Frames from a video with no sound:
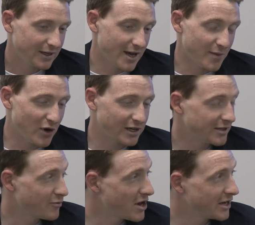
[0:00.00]
yeah,
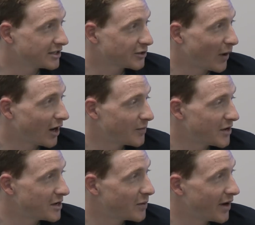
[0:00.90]
Bradley really inspired
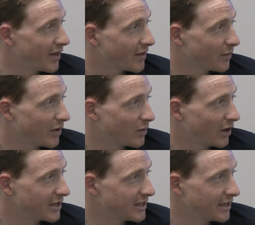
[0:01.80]
me with, with
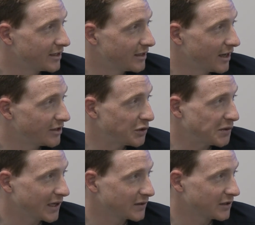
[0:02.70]
what he did in, in two
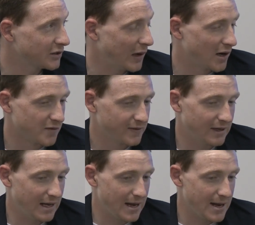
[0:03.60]
thousand twelve.
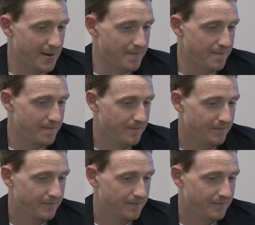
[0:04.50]
Um,